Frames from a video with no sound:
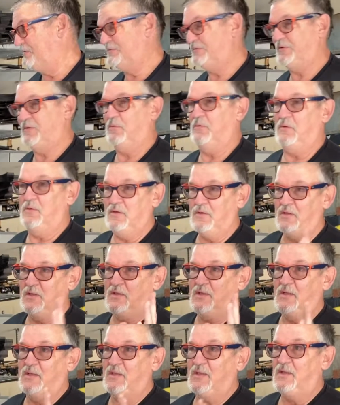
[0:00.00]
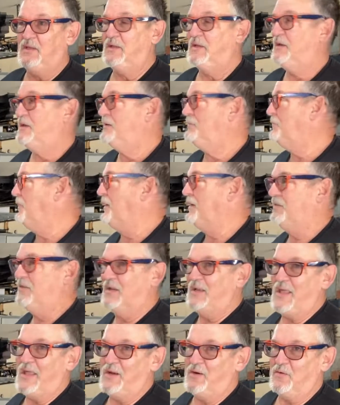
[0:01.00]
So my other
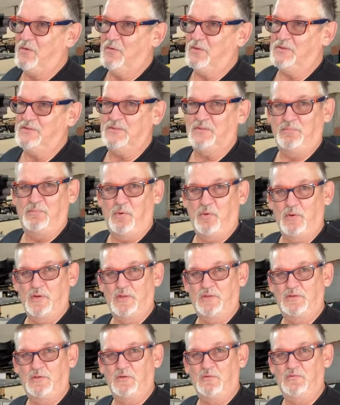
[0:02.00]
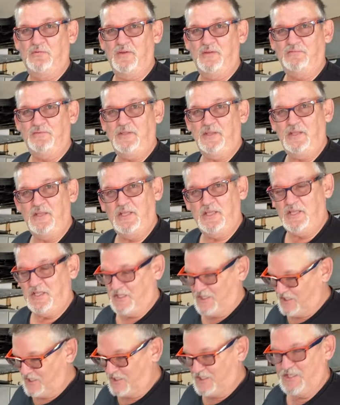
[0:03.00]
ladder only supported 250,
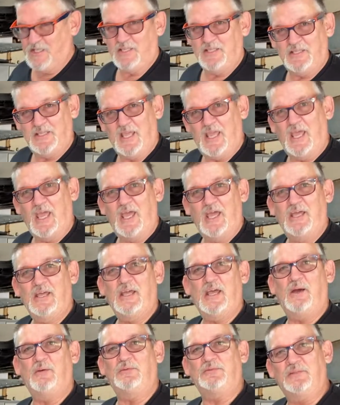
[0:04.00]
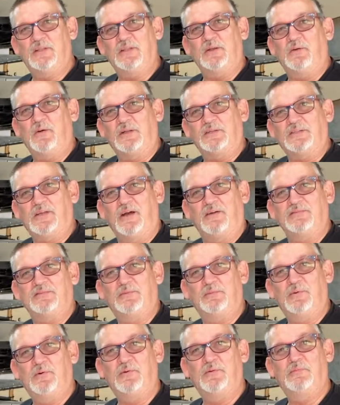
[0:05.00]
and yeah, I was a little
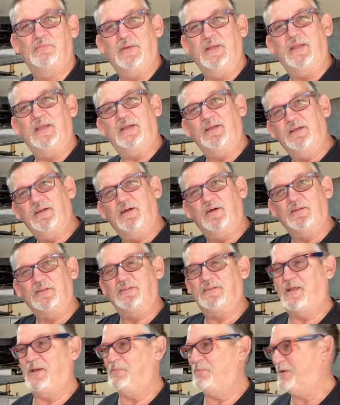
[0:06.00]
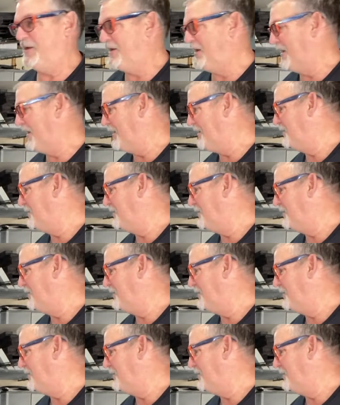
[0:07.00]
uncomfortable being on the top of that ladder.